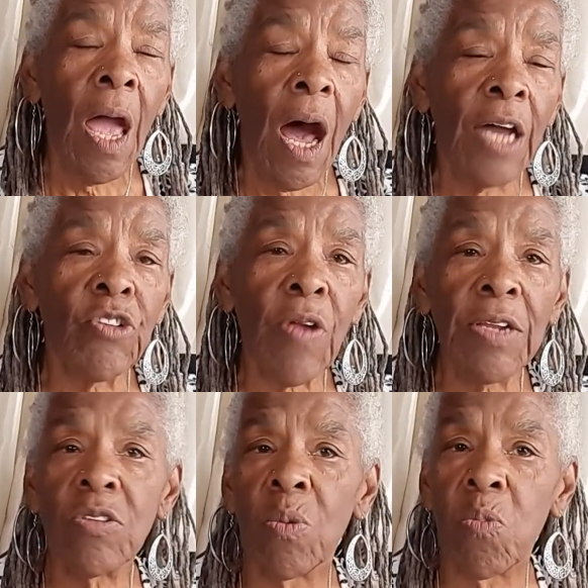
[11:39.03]
I
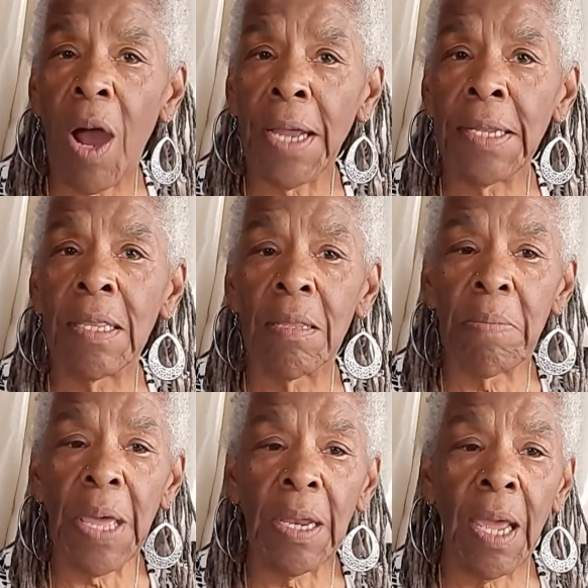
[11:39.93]
tried to widen the
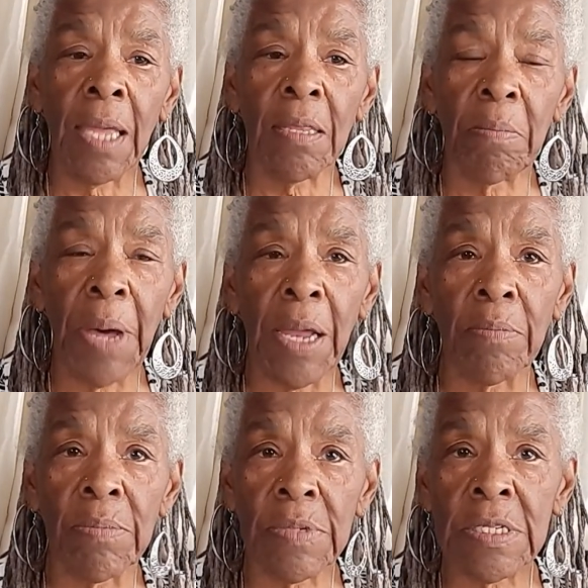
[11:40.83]
bed at the
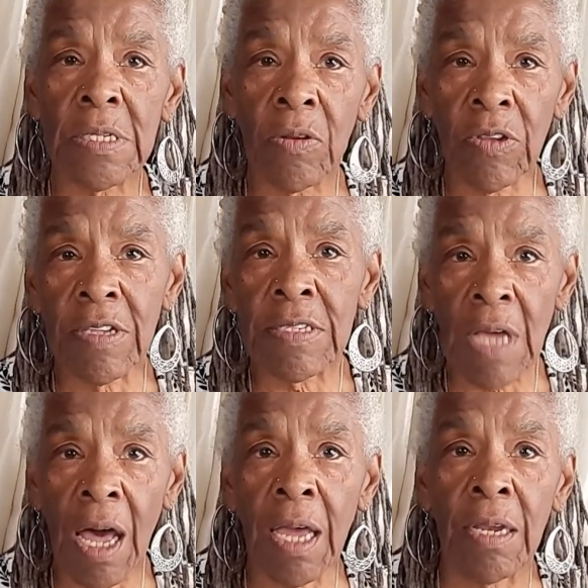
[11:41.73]
bottoms on the
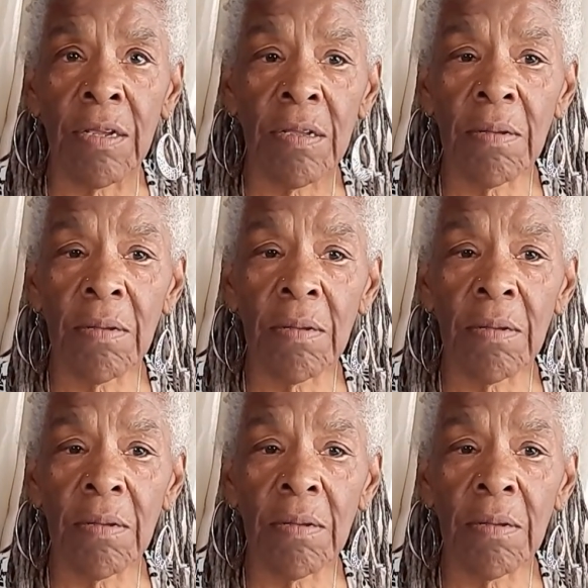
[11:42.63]
side